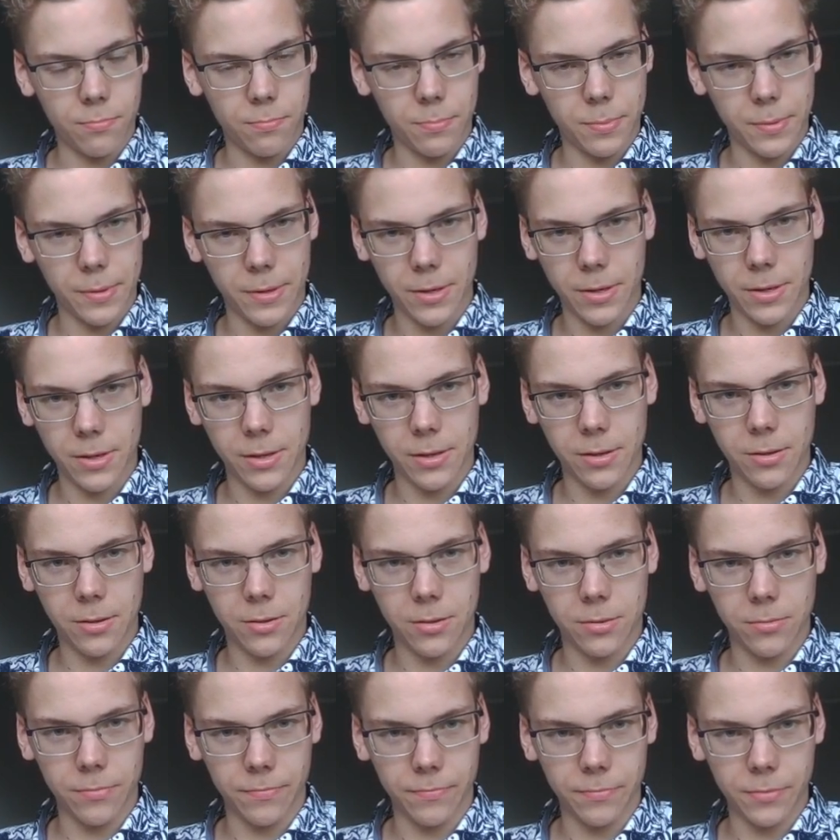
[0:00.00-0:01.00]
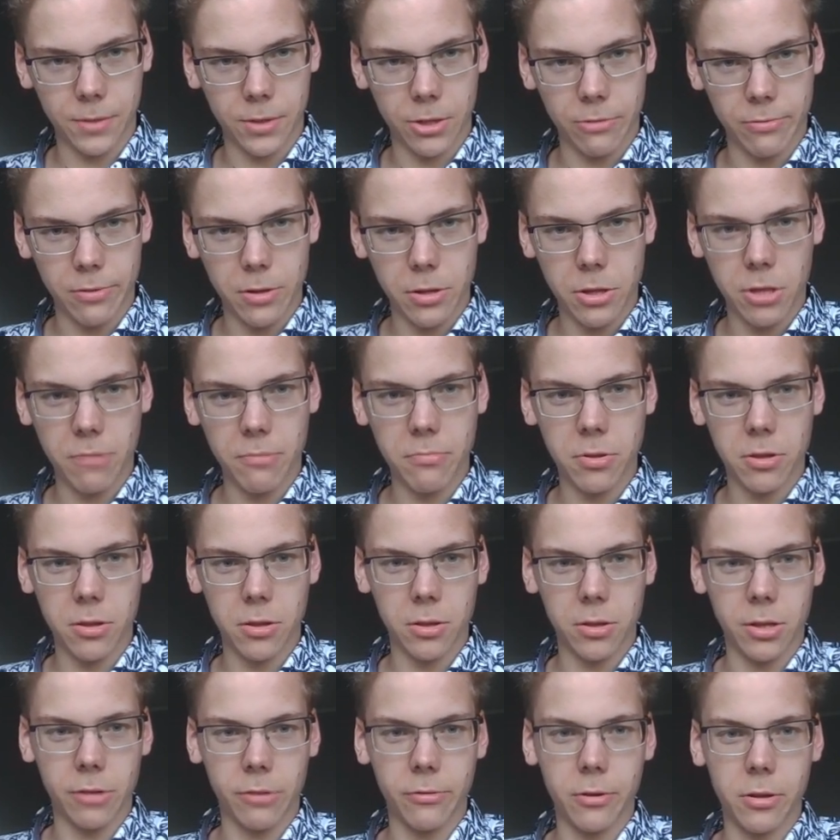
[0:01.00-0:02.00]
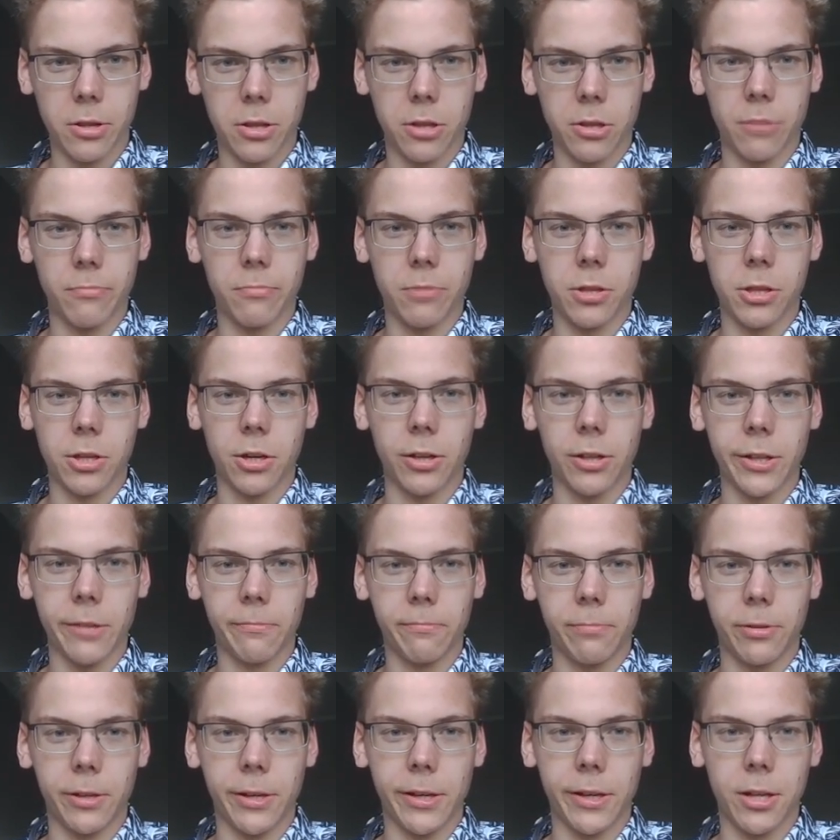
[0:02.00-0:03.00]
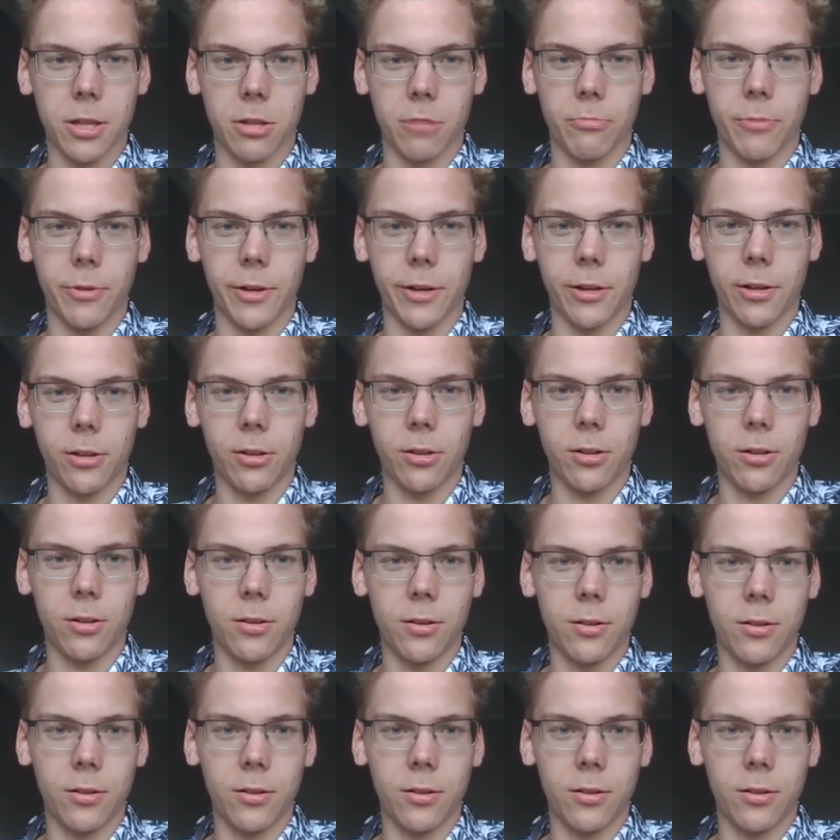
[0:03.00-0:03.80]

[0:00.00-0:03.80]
But there was some solid play as well.